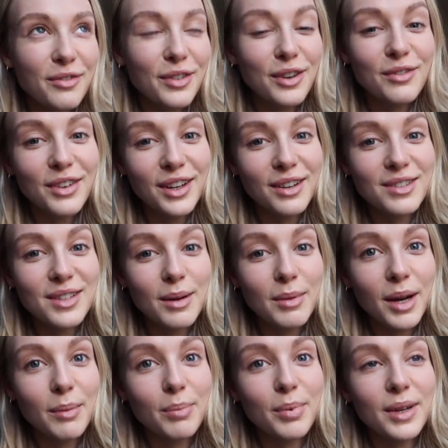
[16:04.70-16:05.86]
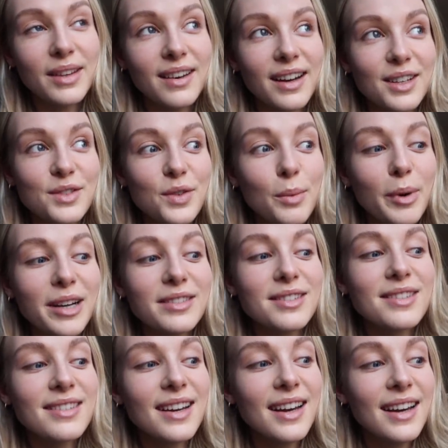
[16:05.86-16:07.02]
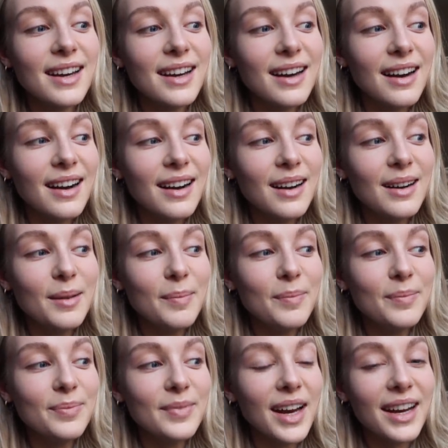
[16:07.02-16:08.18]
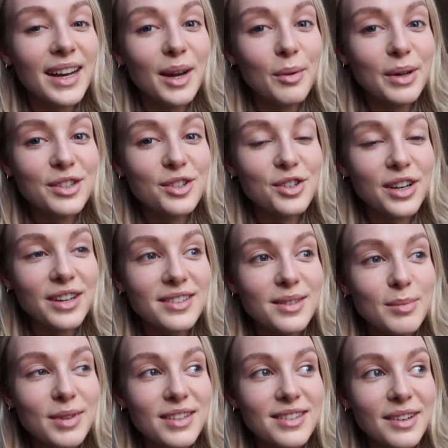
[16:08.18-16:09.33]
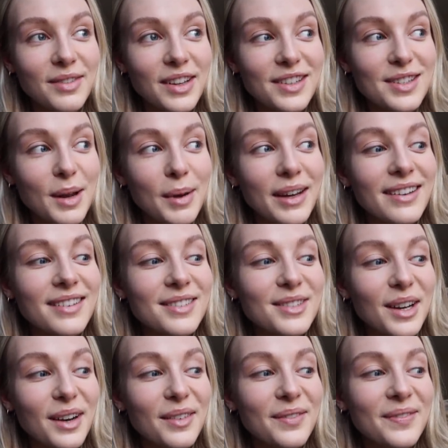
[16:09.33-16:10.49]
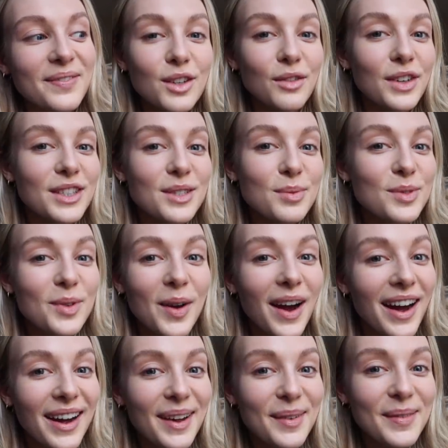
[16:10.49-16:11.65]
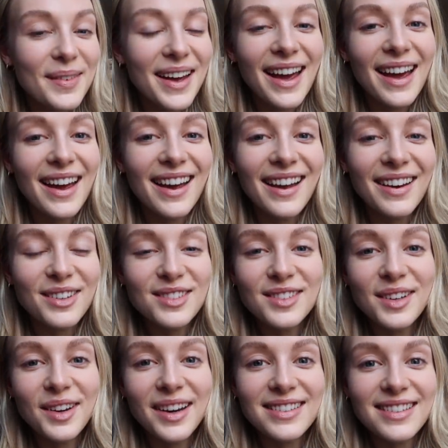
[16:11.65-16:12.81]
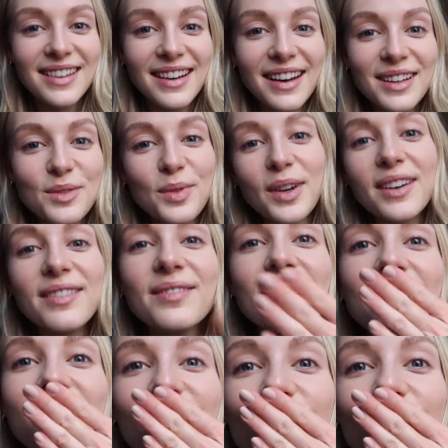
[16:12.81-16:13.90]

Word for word: of fun videos coming up in the next few months. Um, I can't wait to share some of the stuff that's coming. So don't forget to subscribe, and I'll see you guys in the next one.